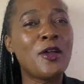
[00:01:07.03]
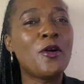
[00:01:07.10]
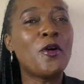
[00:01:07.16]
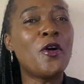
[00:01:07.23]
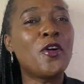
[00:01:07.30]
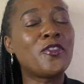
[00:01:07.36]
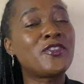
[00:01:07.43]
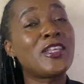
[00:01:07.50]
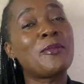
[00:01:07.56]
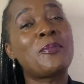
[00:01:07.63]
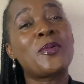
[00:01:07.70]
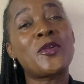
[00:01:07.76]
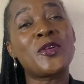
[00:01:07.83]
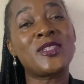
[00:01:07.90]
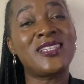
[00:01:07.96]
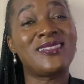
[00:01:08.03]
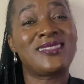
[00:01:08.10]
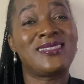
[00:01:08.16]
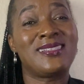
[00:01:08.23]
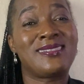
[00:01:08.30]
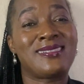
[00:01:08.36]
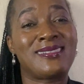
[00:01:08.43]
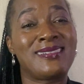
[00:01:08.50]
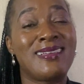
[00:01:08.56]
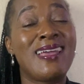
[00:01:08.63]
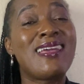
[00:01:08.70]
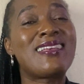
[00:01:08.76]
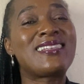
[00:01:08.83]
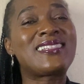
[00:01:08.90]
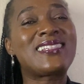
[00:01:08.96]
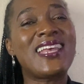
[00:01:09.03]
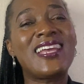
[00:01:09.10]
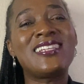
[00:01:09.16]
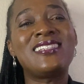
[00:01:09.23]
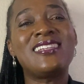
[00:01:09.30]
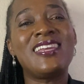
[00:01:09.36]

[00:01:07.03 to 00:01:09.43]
of the processes such